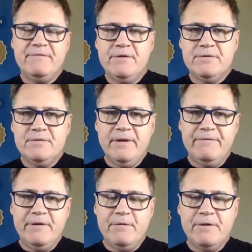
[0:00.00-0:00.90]
If
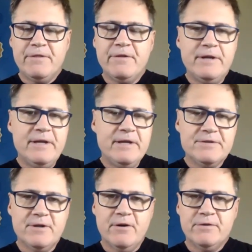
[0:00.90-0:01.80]
you were 30
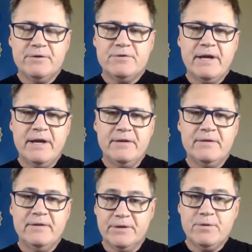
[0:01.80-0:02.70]
years old, you took
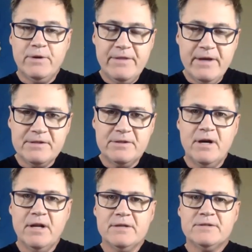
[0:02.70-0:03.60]
out the
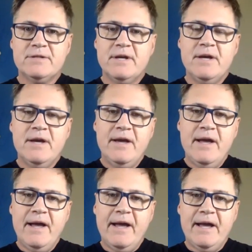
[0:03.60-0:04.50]
$20,000
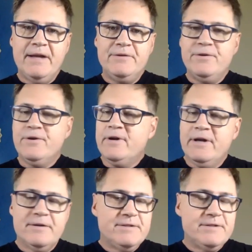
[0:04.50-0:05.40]
and you
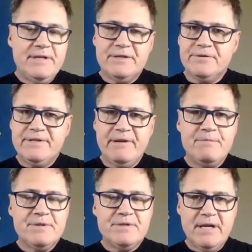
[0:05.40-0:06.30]
got a 6 or
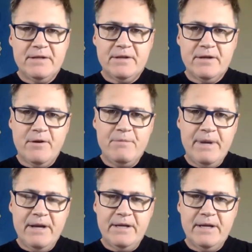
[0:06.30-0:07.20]
7%
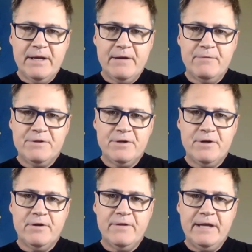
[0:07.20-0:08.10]
compounding
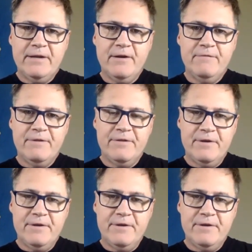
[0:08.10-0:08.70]
return on that over